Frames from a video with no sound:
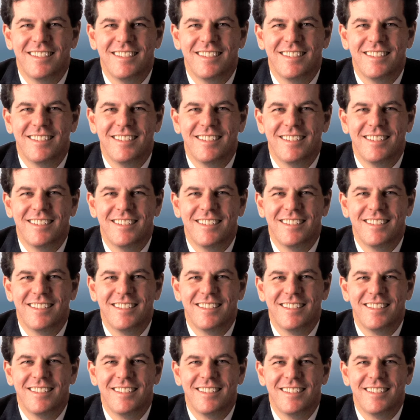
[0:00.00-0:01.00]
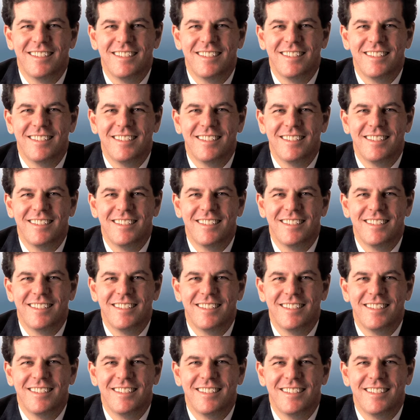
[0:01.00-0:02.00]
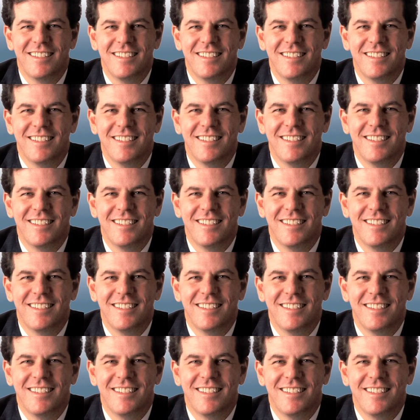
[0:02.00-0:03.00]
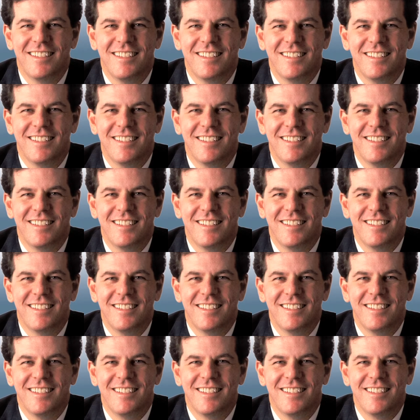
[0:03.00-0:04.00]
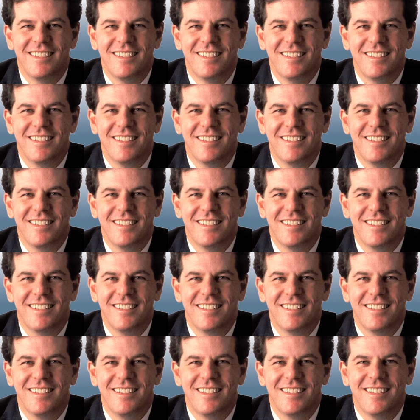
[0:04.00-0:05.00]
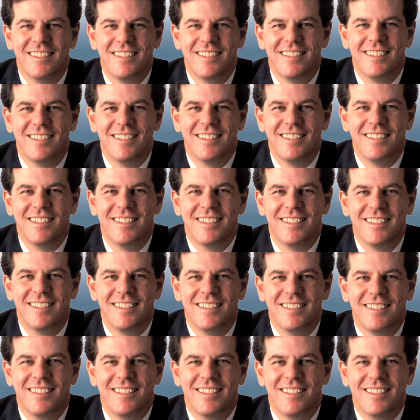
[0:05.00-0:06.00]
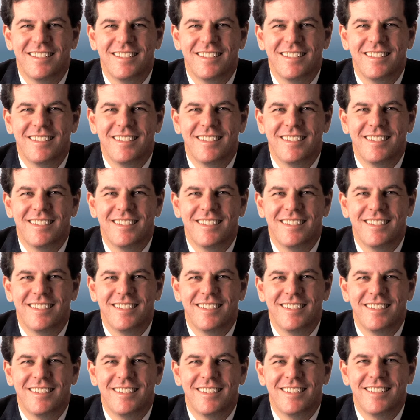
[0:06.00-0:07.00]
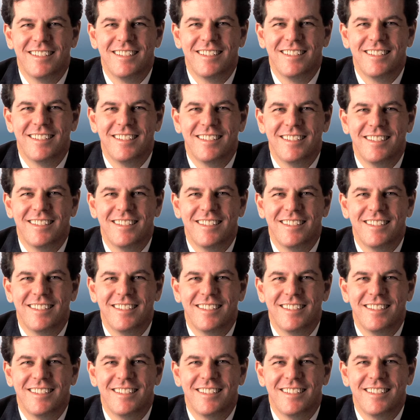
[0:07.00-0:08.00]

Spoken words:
(not speaking)